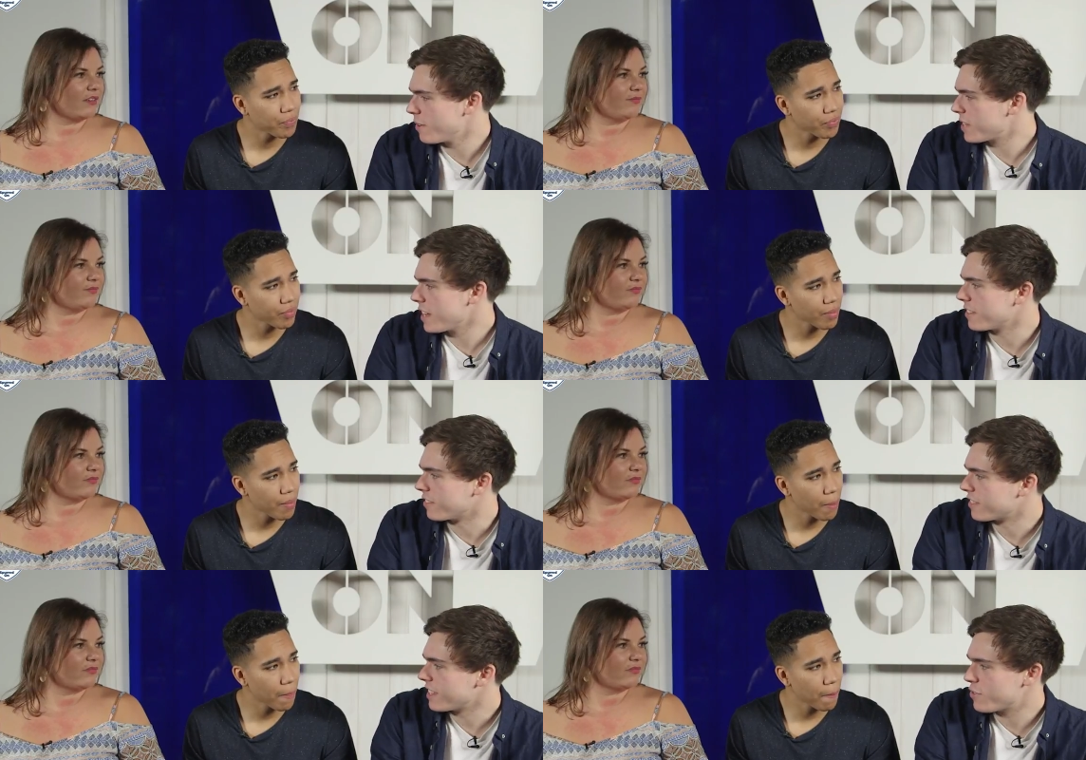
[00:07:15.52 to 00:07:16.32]

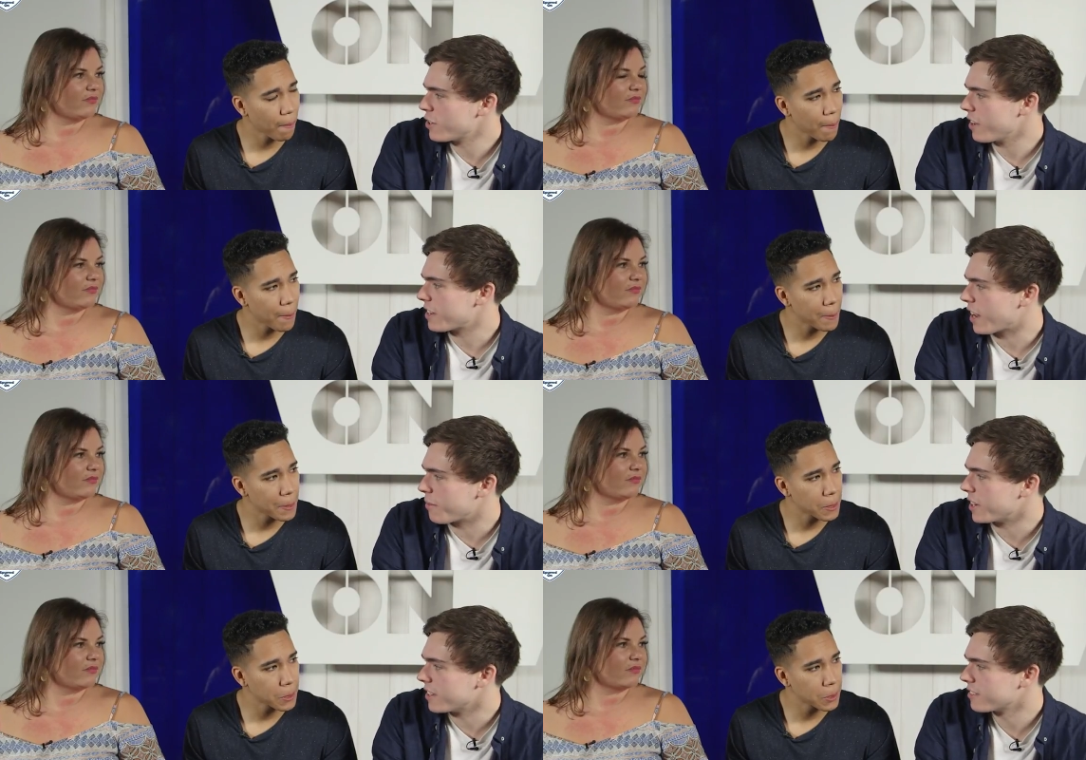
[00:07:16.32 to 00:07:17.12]
Speaker 1: Again, if United are
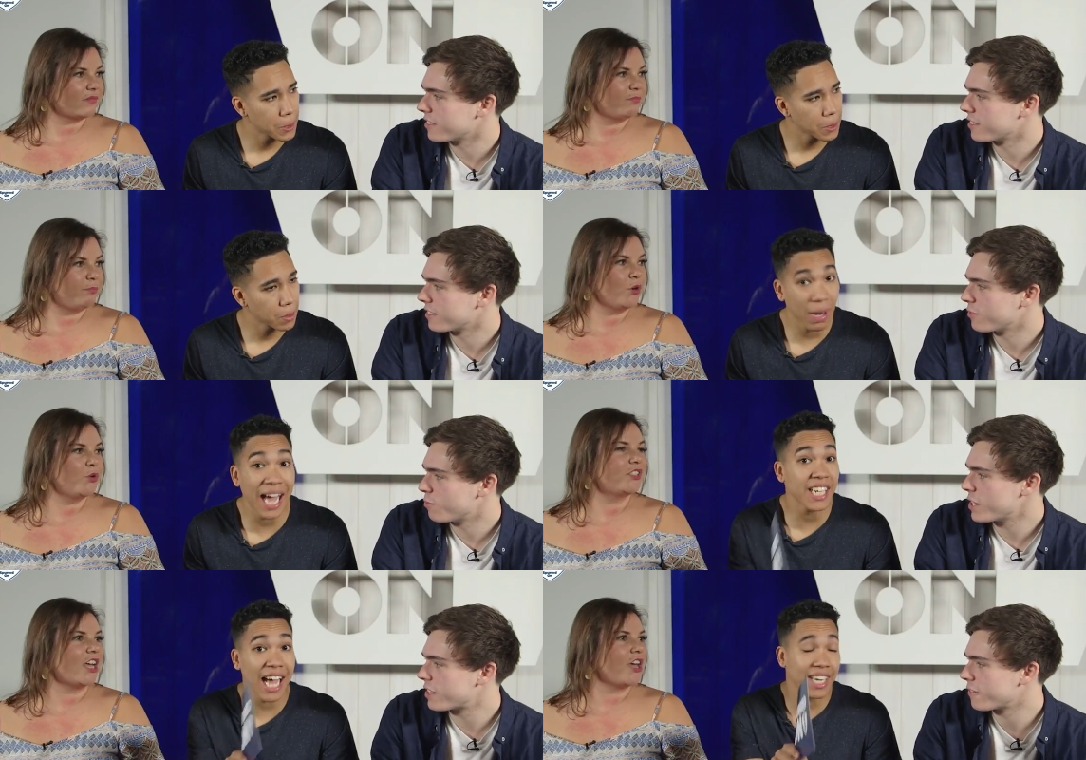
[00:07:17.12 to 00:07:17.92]
coming in.
Speaker 2: But
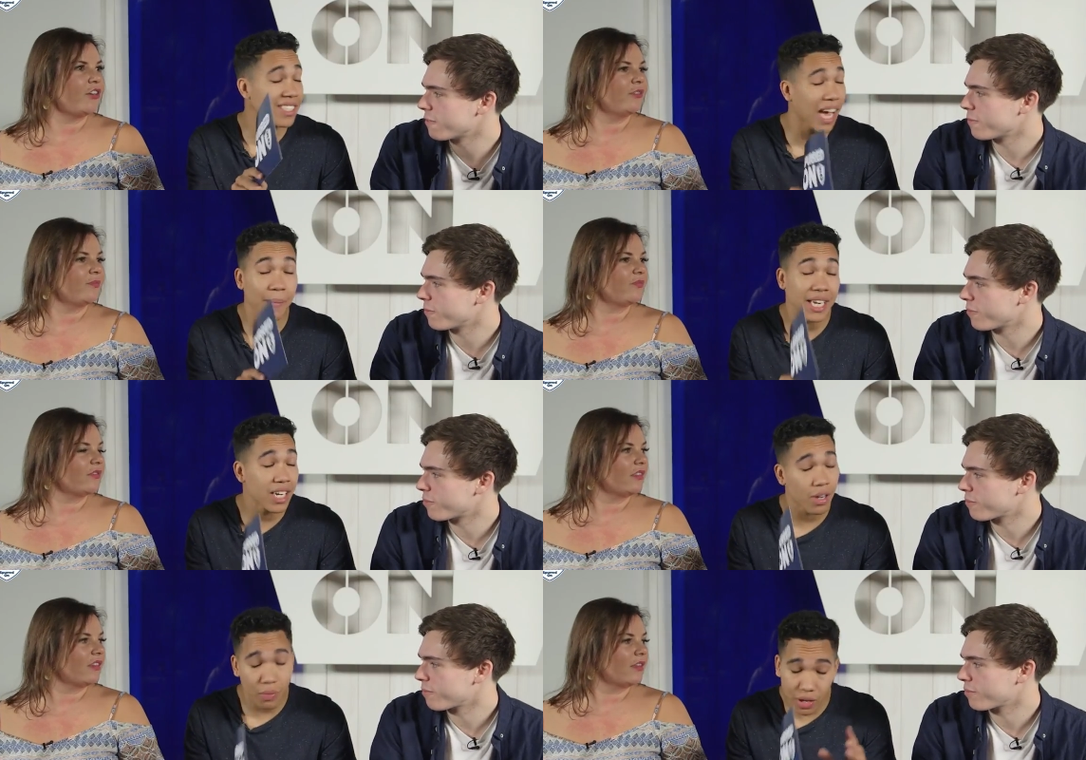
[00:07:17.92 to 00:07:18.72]
also, at this time, he
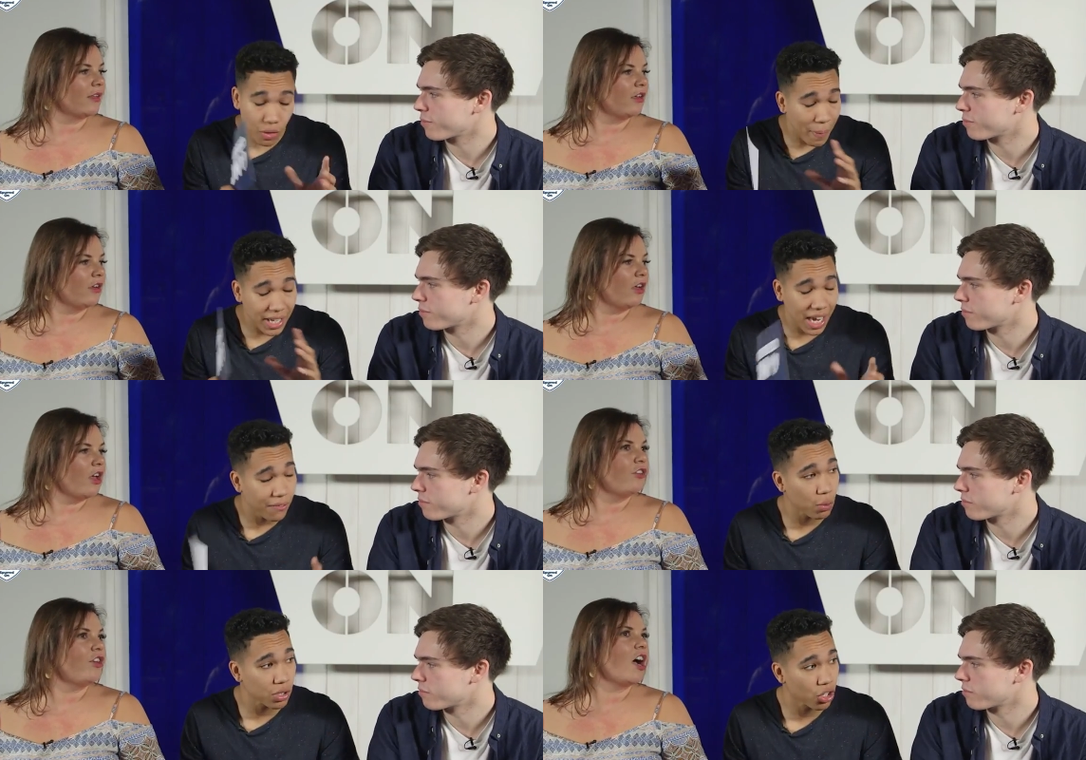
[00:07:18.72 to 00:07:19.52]
didn't. The Man
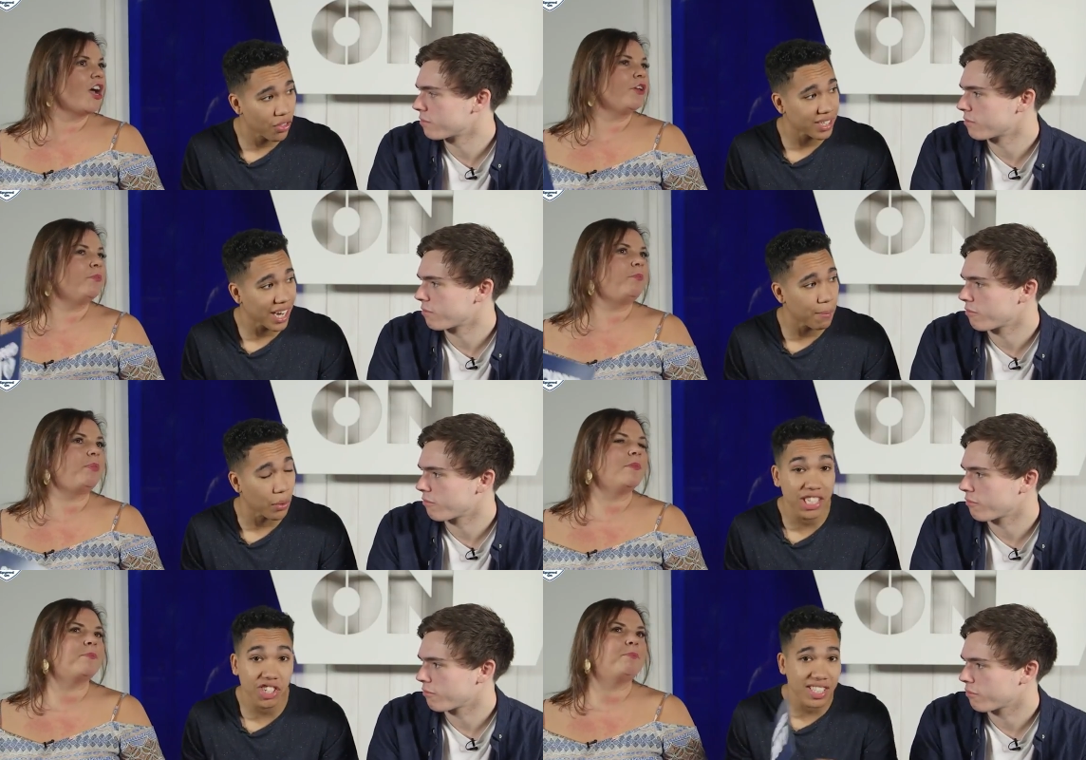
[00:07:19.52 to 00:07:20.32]
United thing wasn't on the
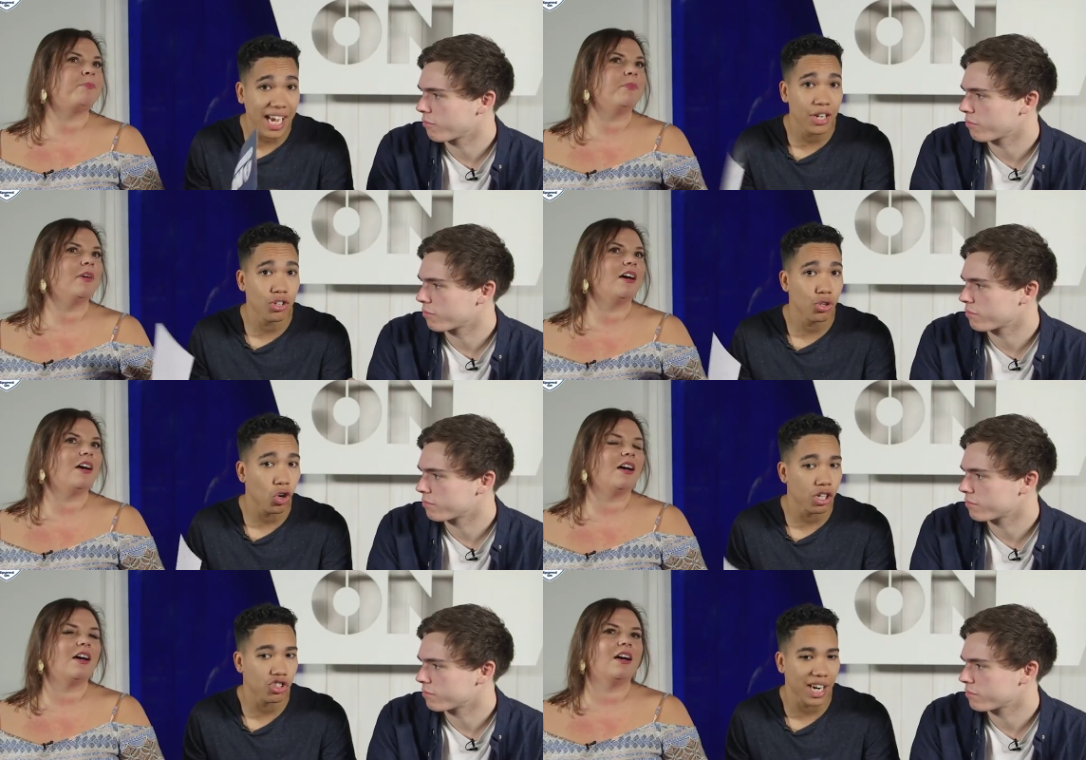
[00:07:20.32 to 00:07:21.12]
table. He just signed a new
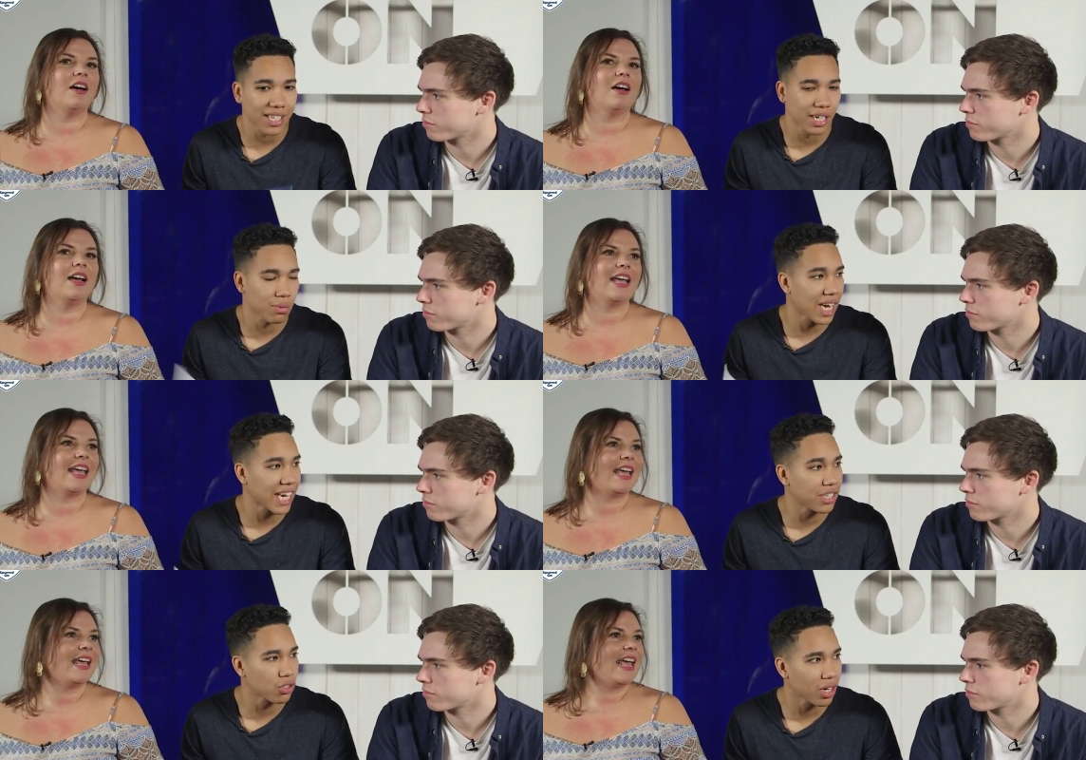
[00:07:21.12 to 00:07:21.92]
contract, and it was
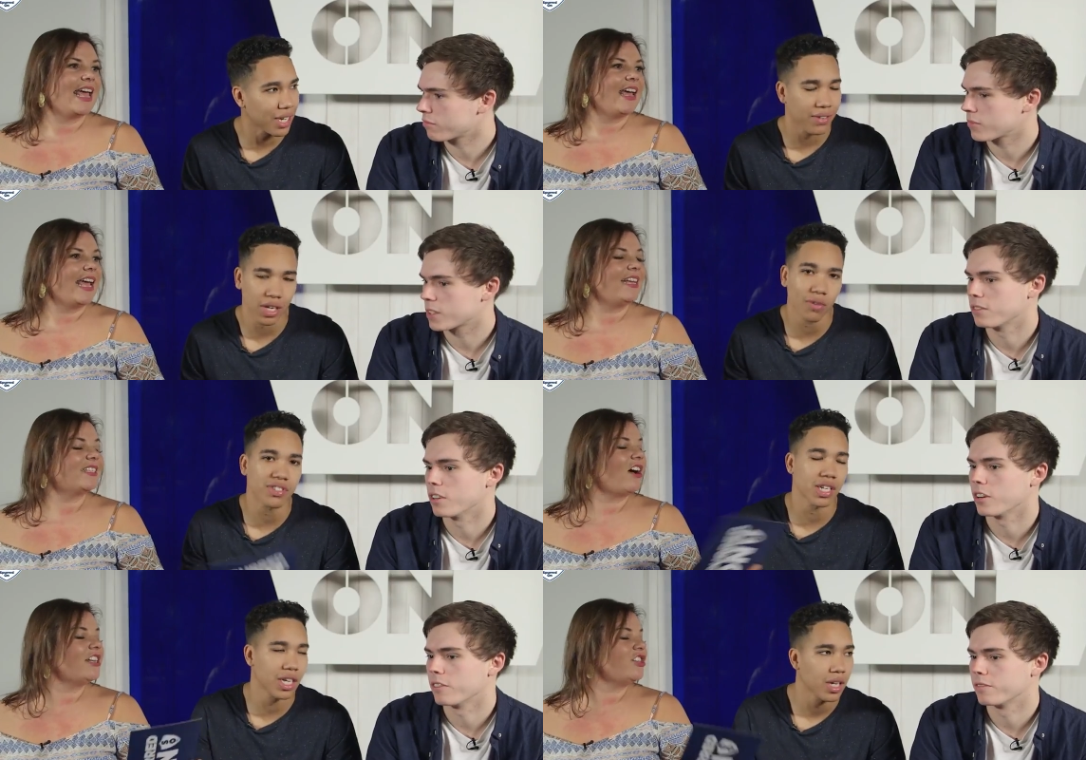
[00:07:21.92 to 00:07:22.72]
like he's not leaving. He
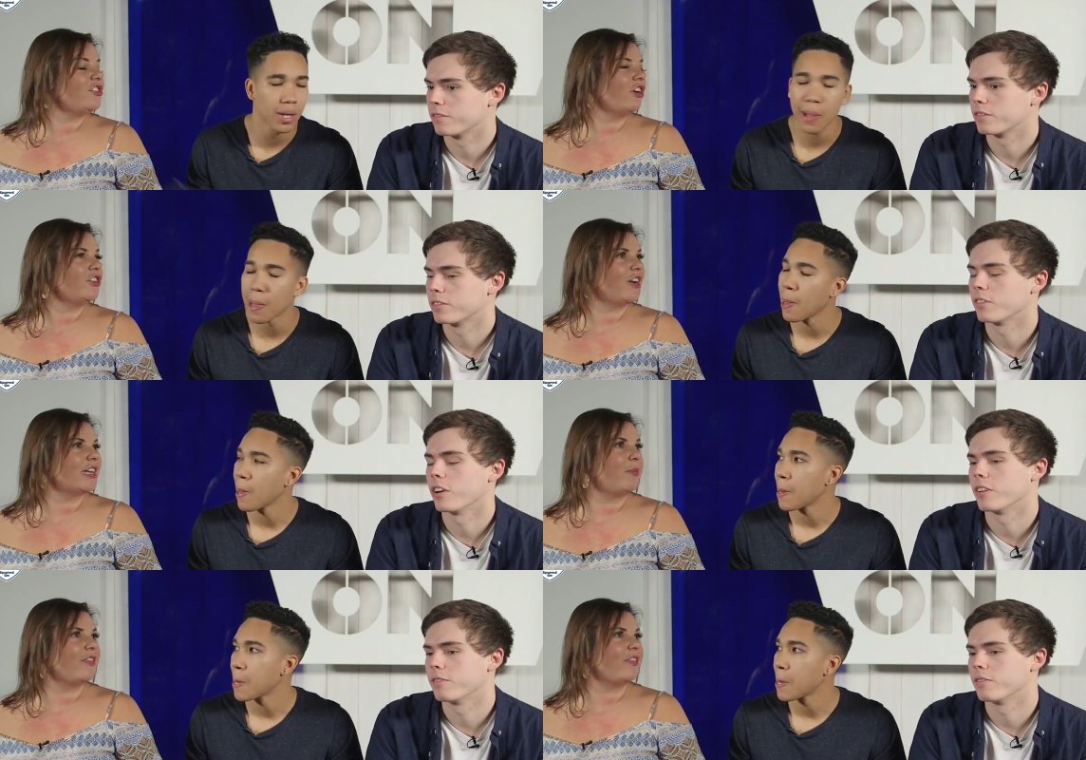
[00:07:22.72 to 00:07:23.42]
signed a new contract,